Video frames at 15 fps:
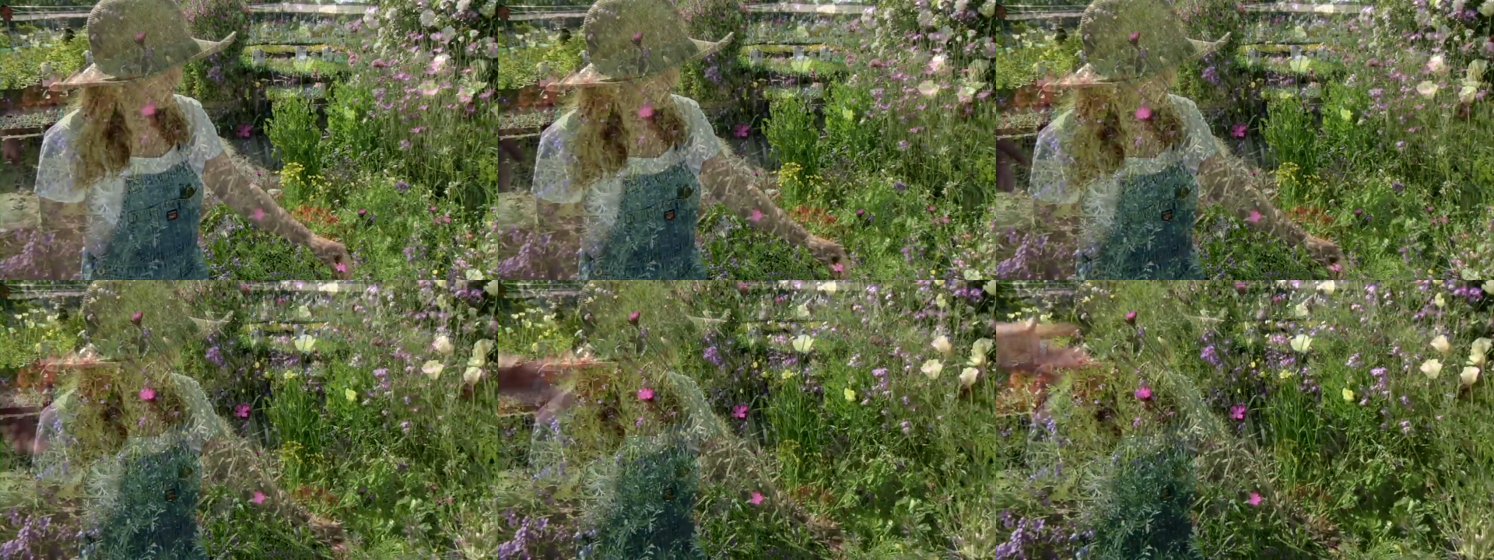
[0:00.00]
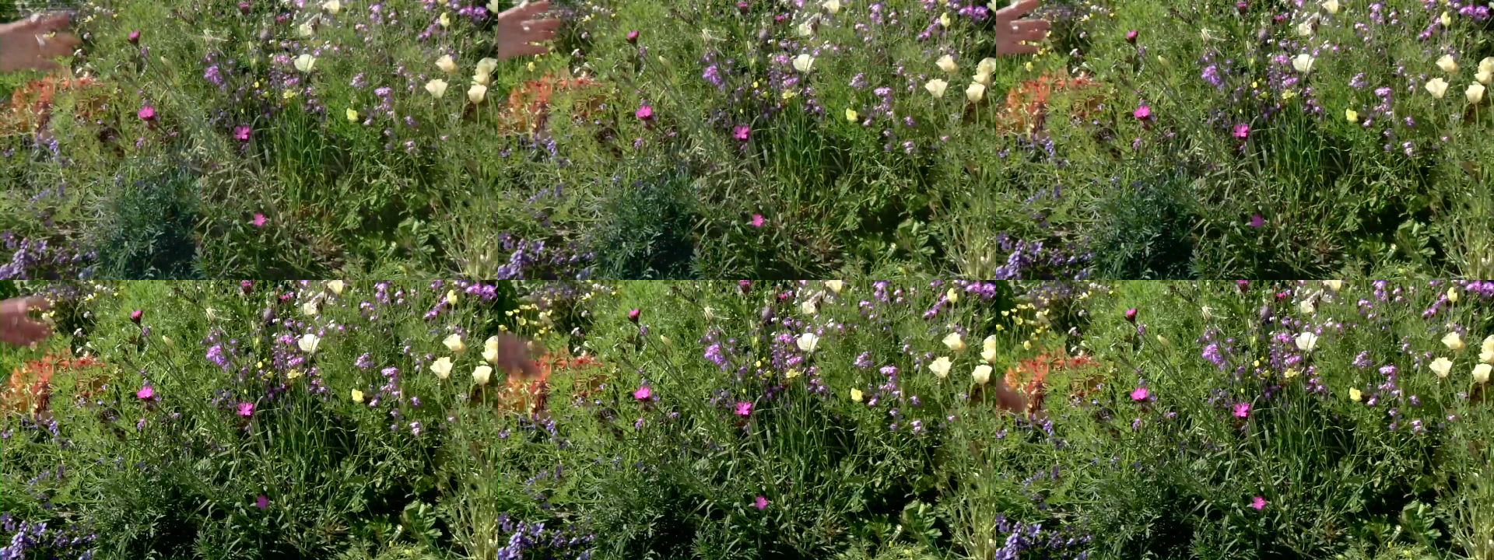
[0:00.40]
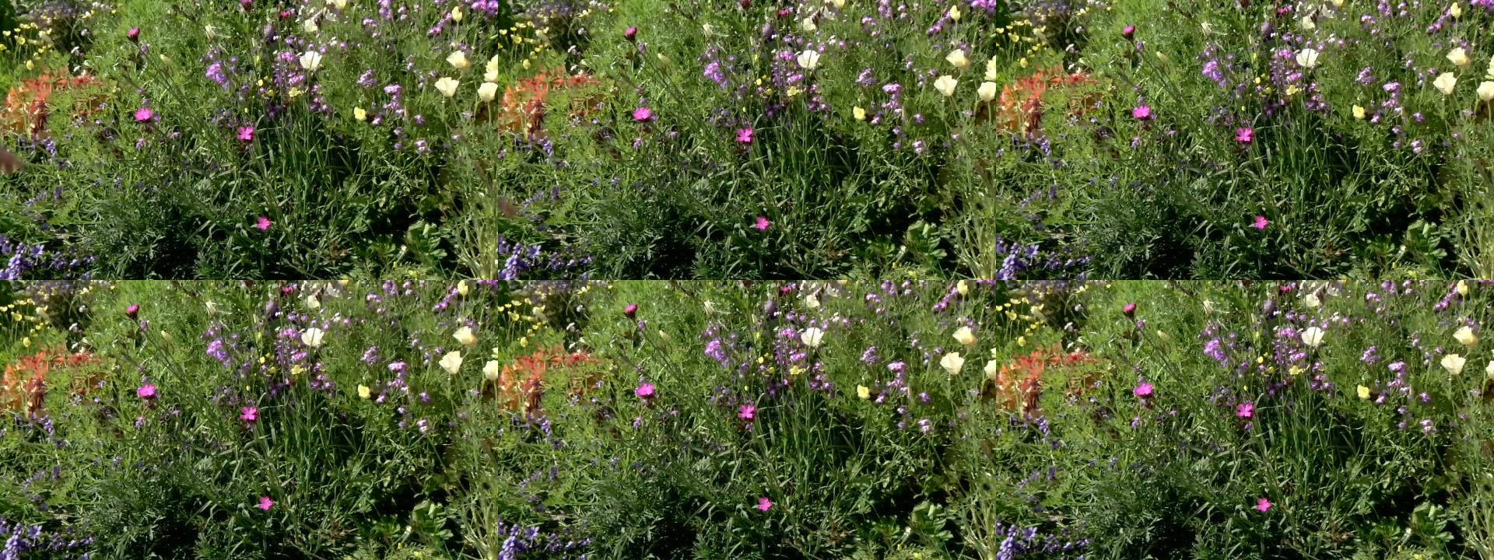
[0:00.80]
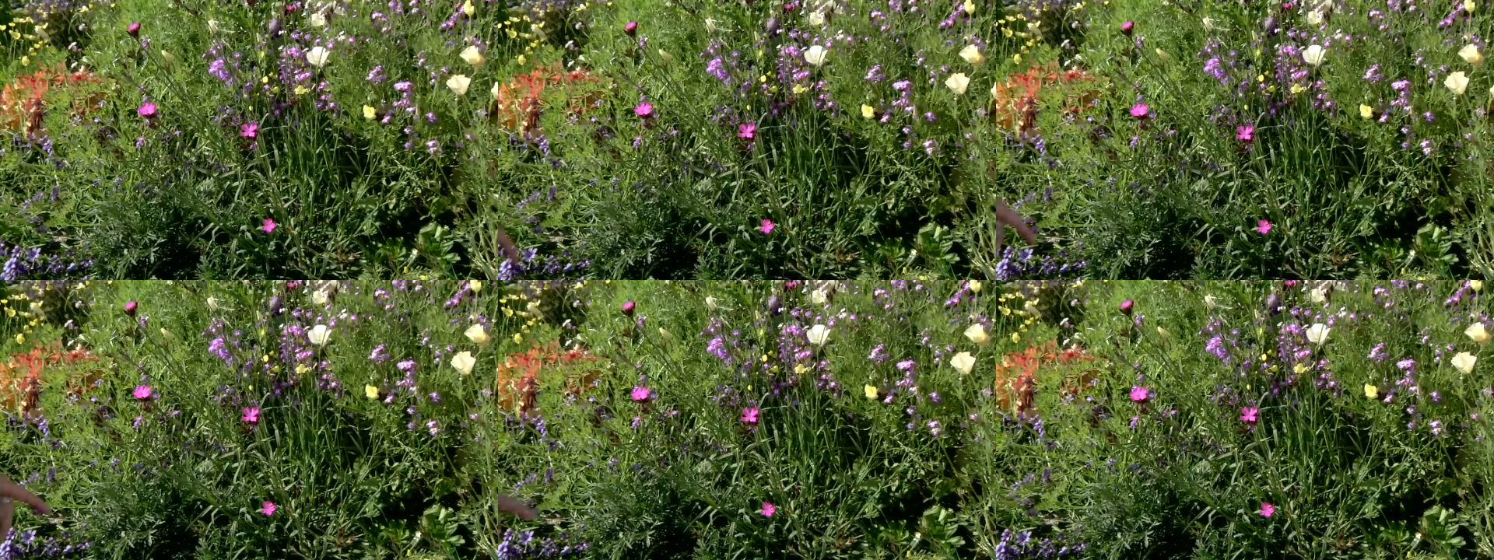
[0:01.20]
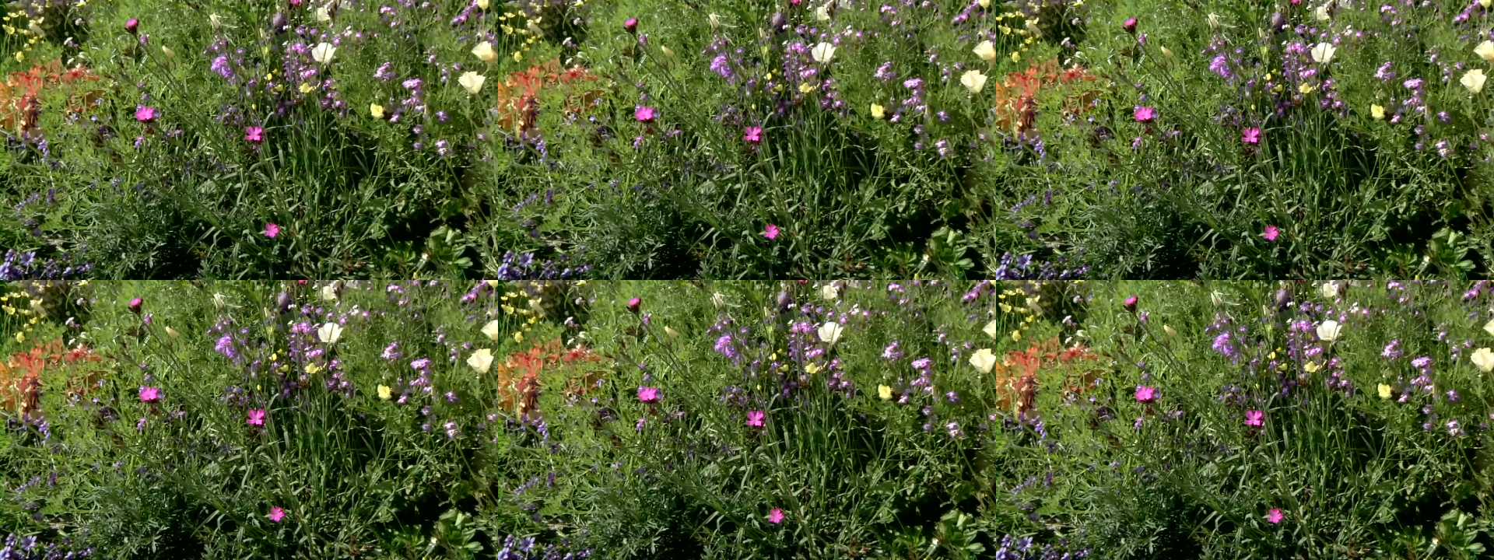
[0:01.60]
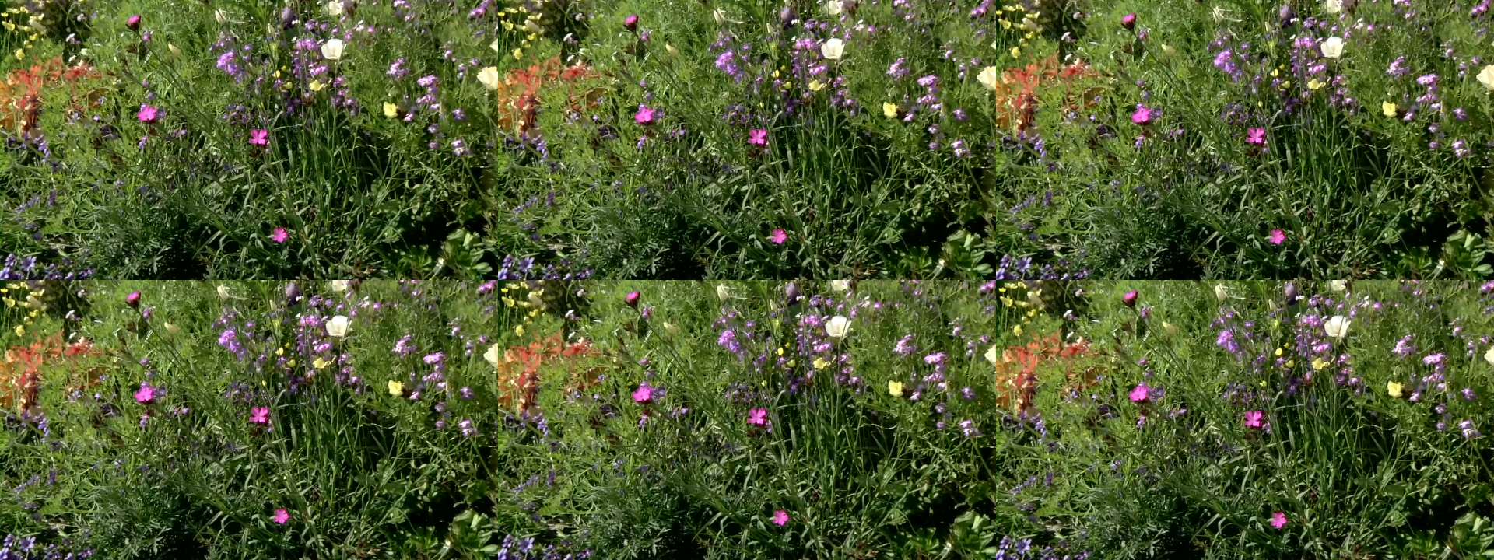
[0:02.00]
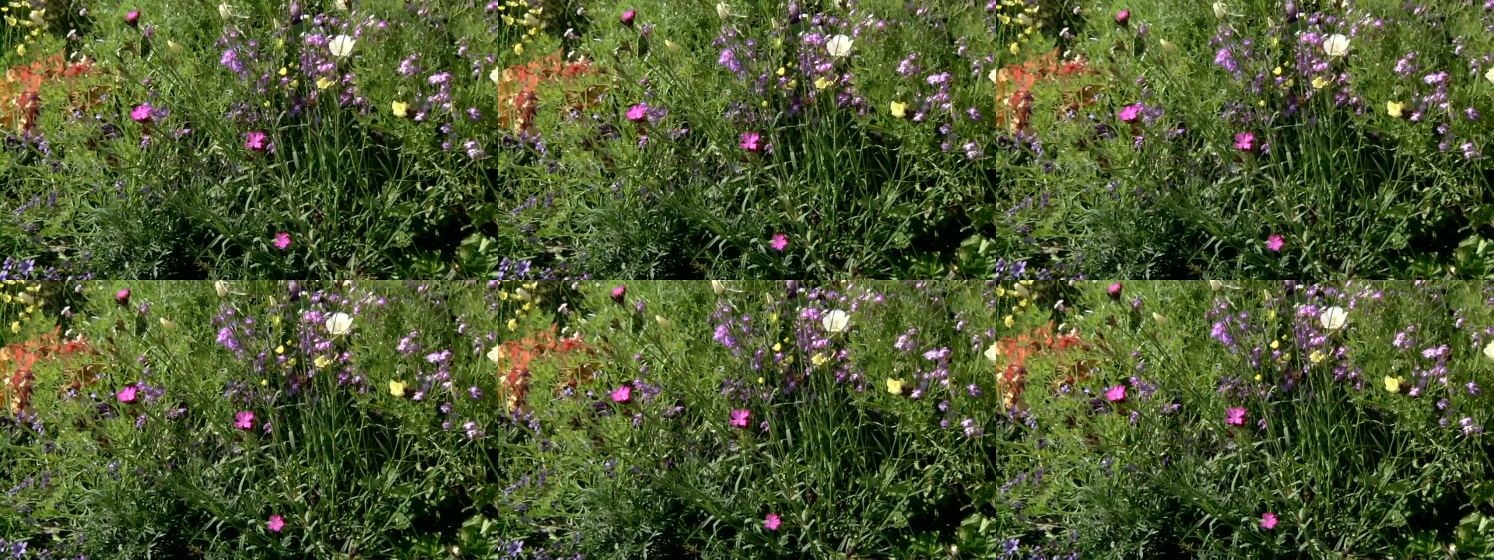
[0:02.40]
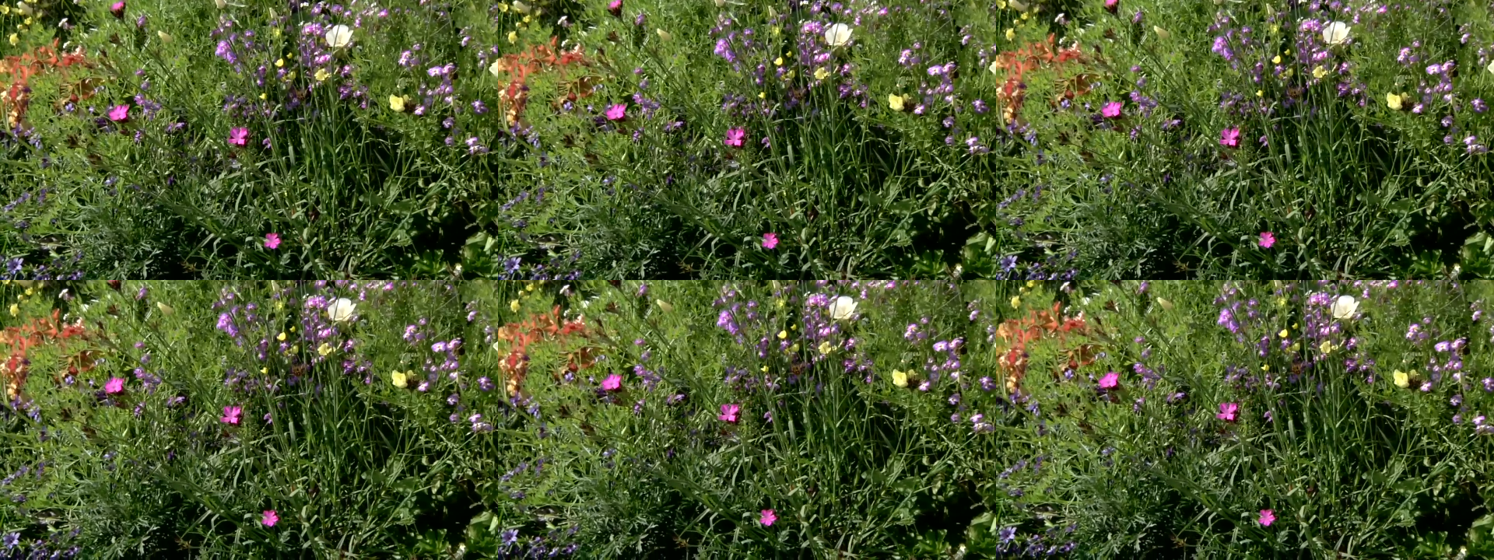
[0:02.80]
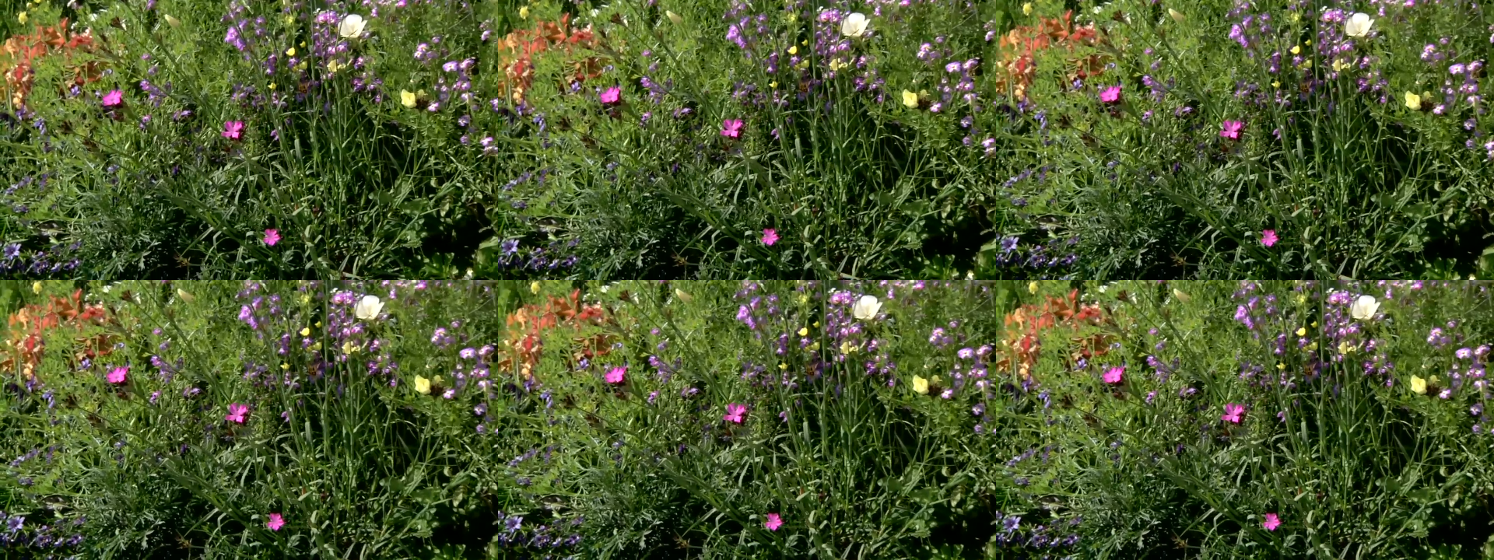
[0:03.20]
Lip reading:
Nobody's mouth can be seen.